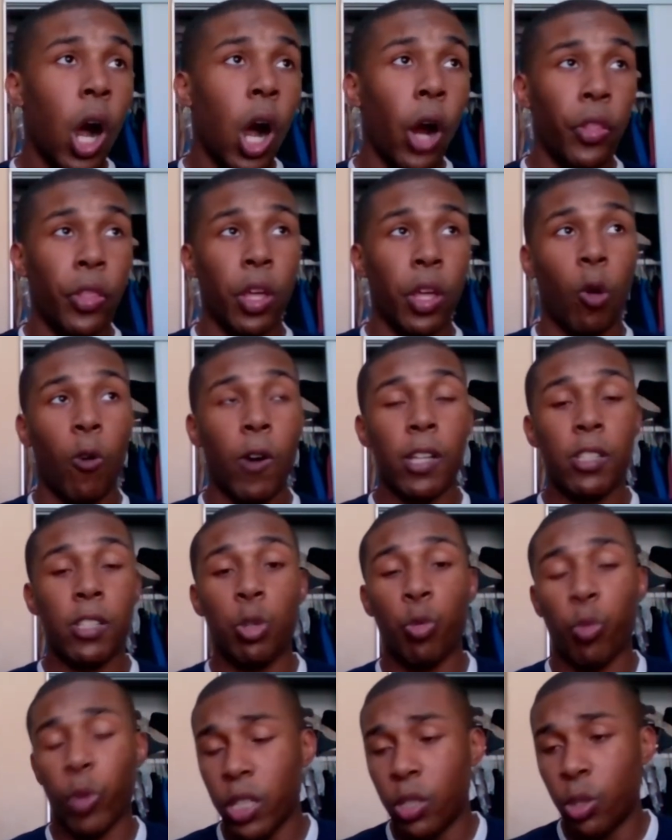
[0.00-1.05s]
Are they going
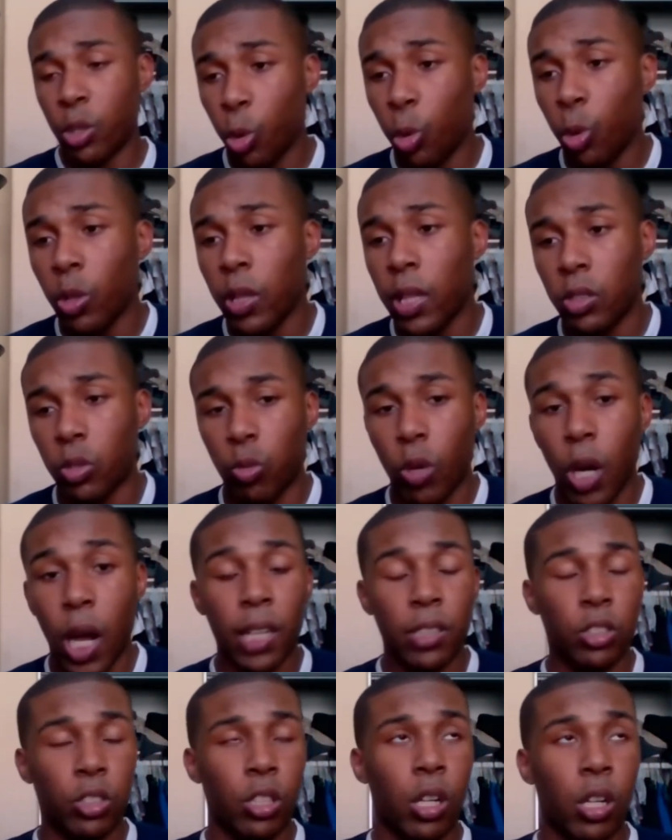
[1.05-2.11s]
to retool this
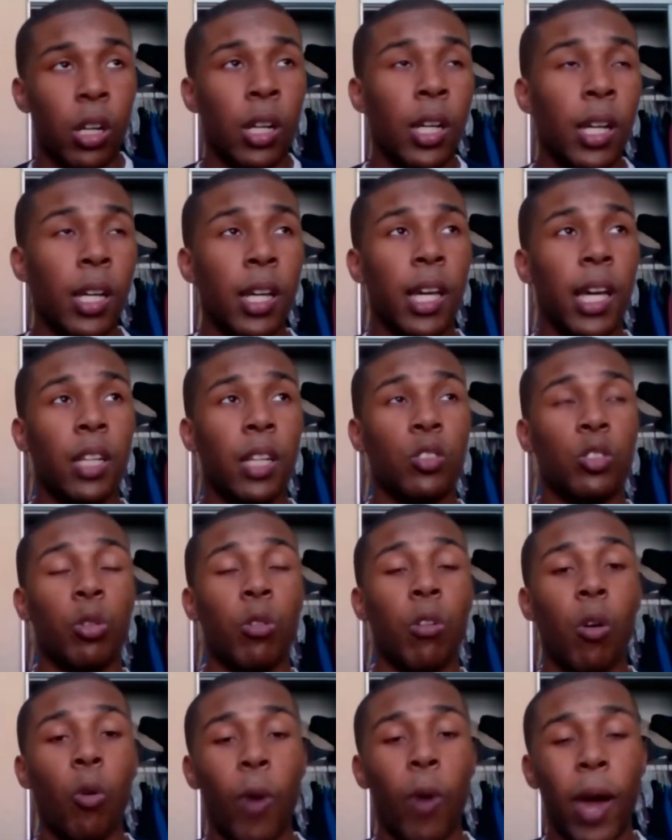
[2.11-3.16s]
roster
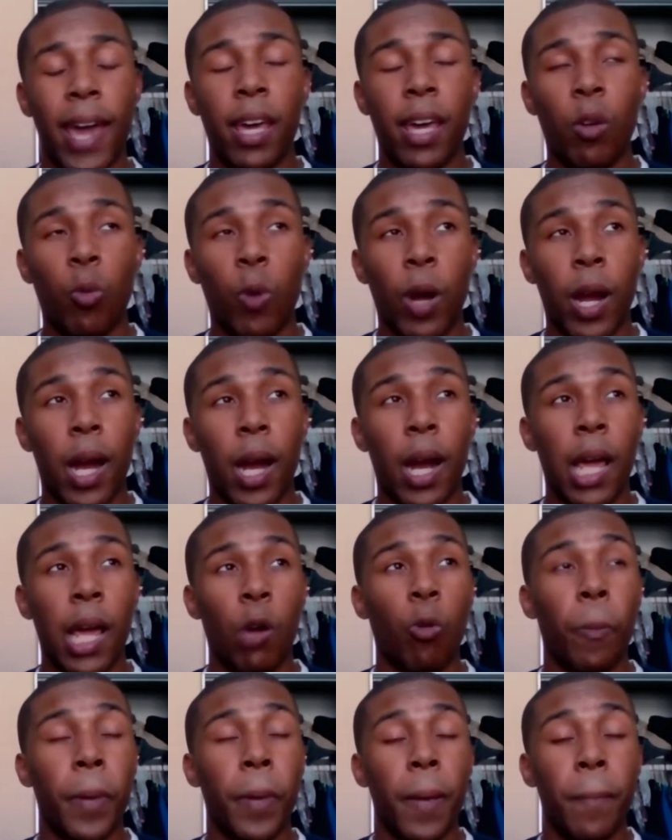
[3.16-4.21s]
into a way where it
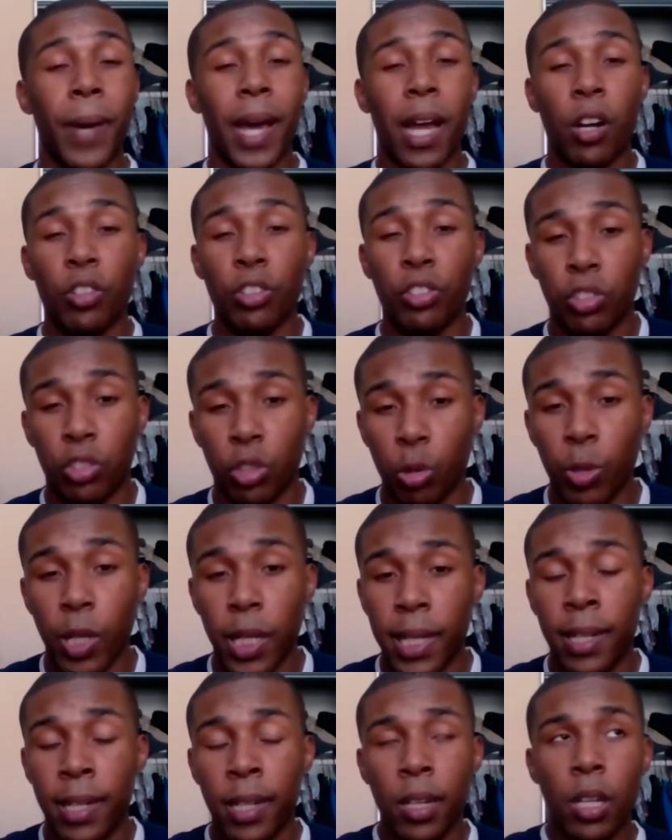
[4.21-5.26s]
will be better
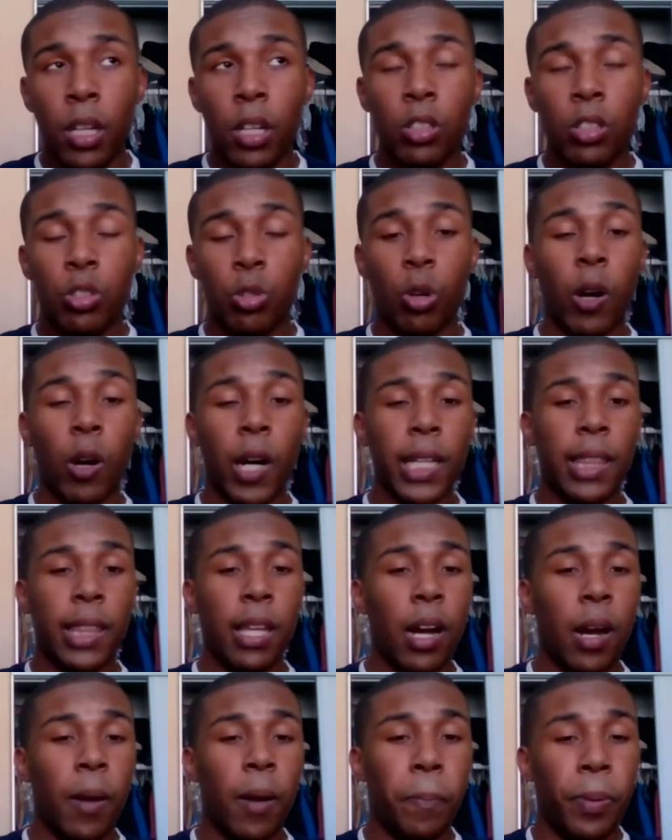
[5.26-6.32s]
suited to go out
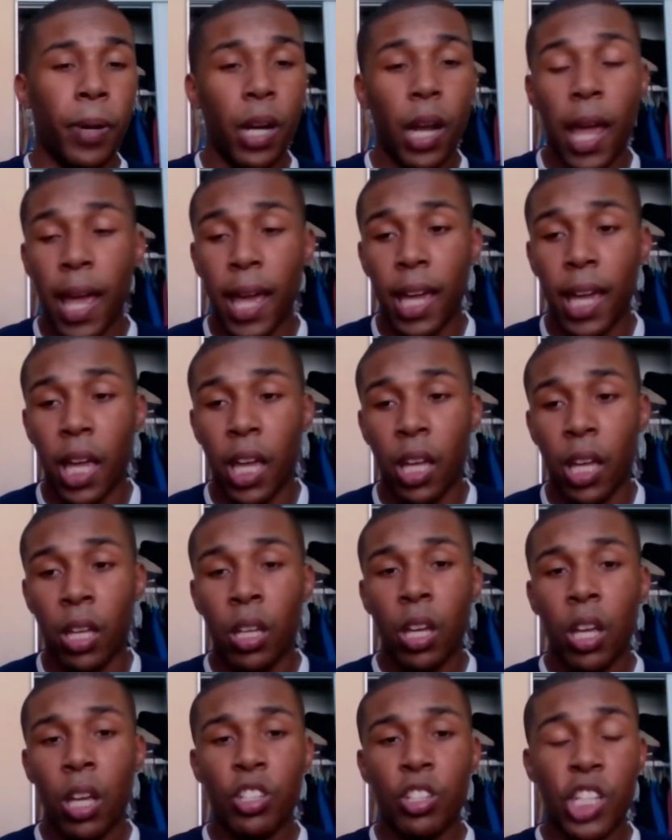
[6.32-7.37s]
there and put a
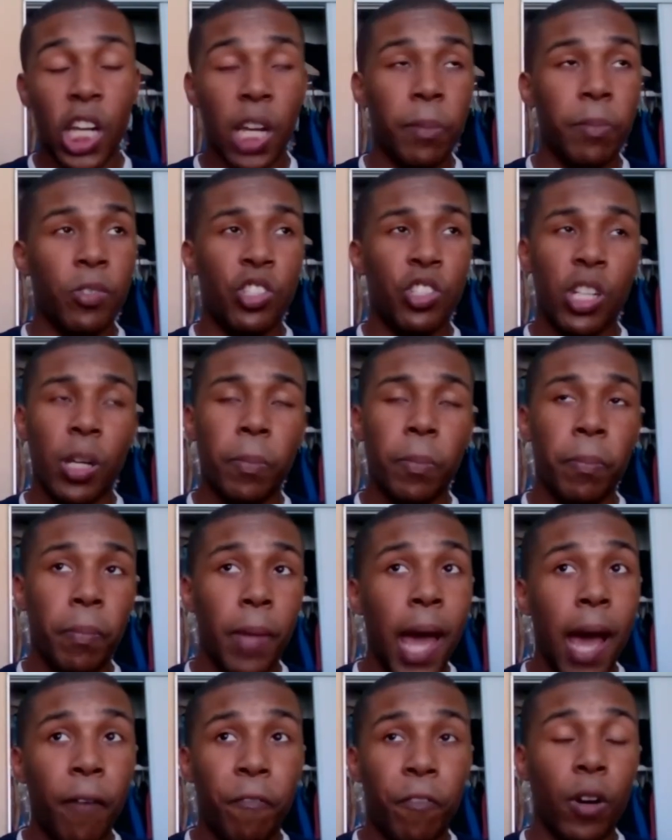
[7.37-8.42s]
championship
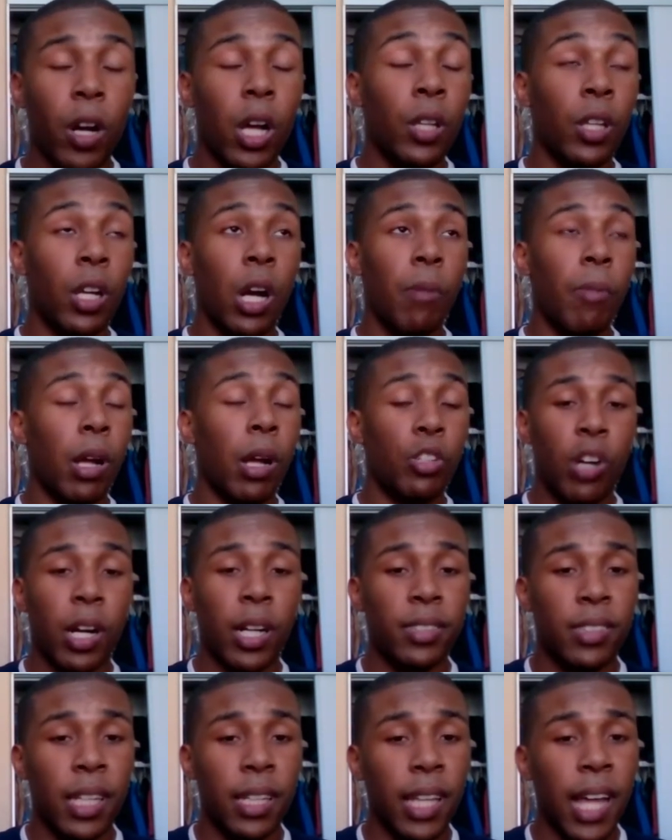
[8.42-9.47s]
effort on there? I'm not
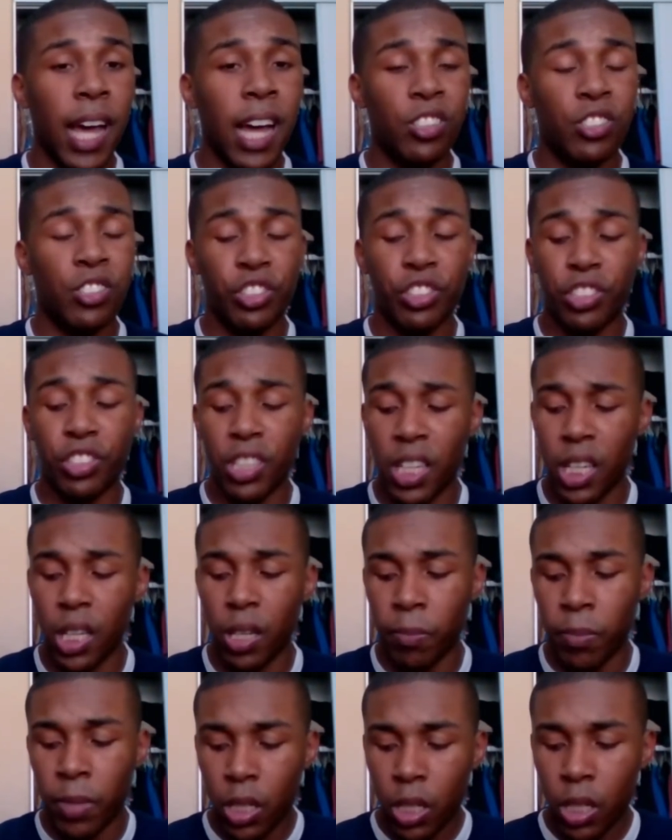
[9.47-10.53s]
trying to say last year's
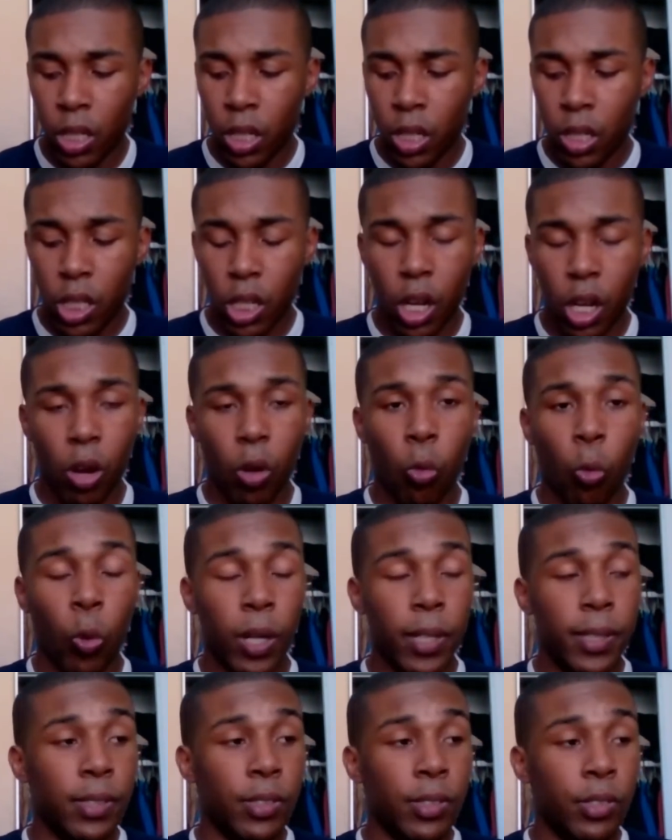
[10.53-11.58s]
team,
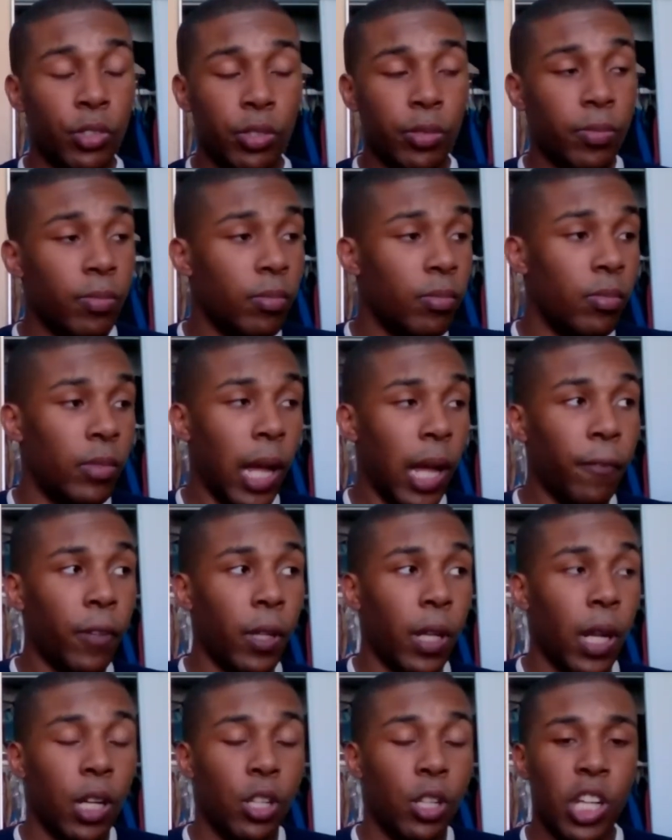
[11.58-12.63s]
was
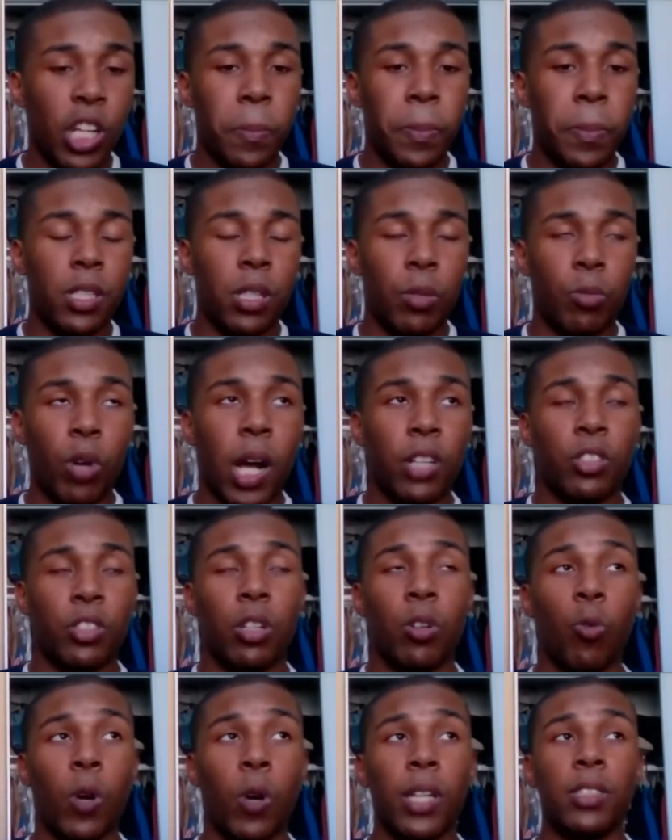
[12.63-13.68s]
definitely not a championship
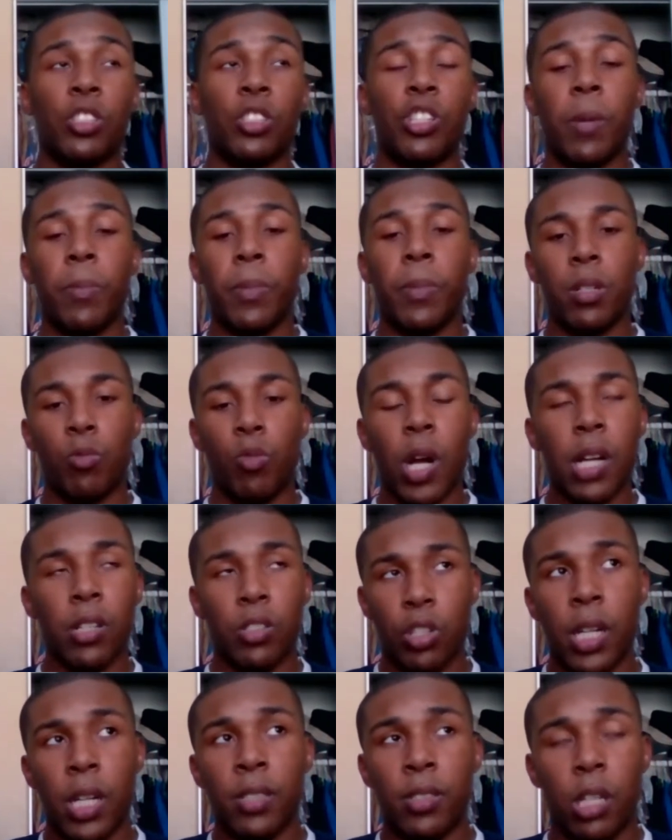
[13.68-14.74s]
roster. It was a championship
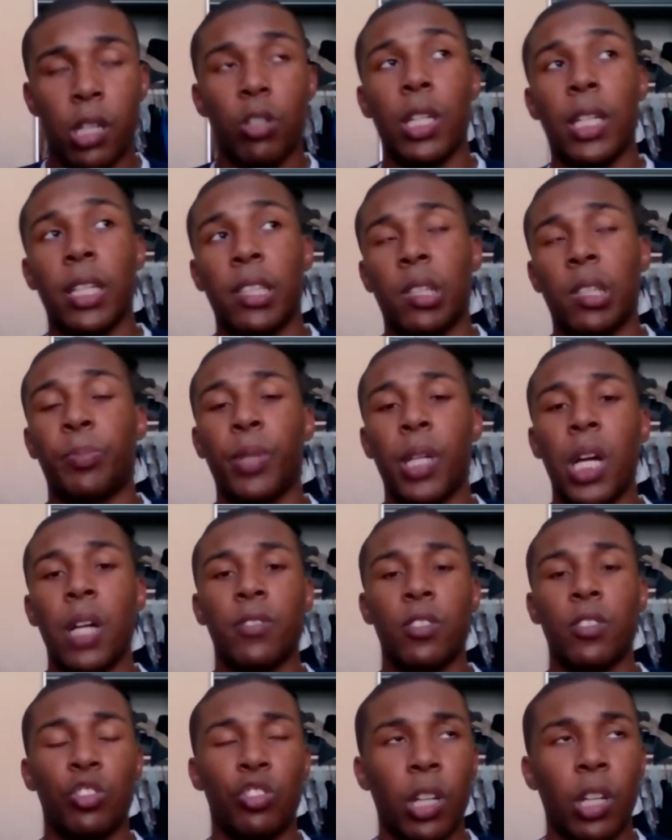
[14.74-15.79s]
roster until you get to the
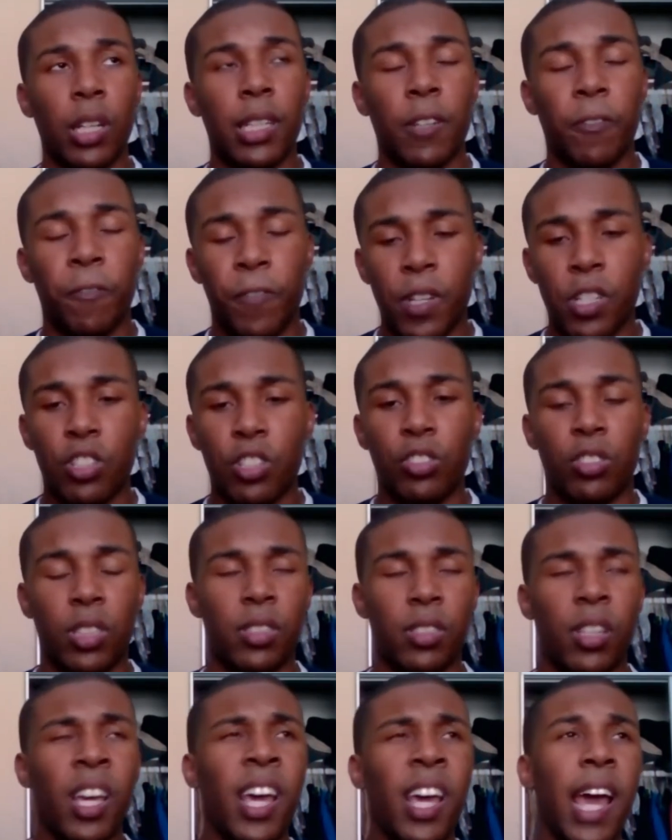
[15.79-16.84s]
playoffs and you saw the deficiencies.